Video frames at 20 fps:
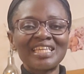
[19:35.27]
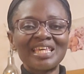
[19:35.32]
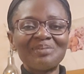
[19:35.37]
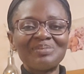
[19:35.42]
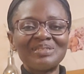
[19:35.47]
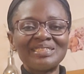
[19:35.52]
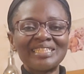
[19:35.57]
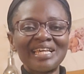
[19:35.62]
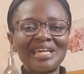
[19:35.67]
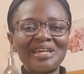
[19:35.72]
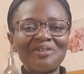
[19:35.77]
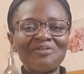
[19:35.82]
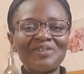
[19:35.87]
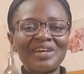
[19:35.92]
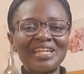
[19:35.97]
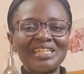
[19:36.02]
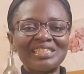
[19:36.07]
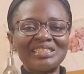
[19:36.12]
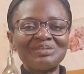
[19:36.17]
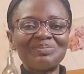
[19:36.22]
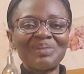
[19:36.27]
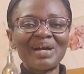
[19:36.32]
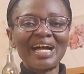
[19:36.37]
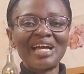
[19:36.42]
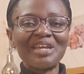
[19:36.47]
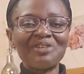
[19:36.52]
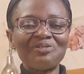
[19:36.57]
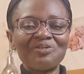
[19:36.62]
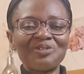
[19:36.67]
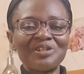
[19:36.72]
keep safe, and it's
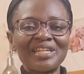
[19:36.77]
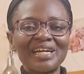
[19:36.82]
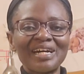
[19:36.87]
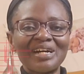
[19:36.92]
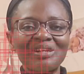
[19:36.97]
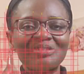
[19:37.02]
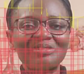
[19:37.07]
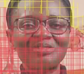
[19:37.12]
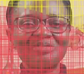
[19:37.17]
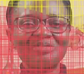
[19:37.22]
bye for now.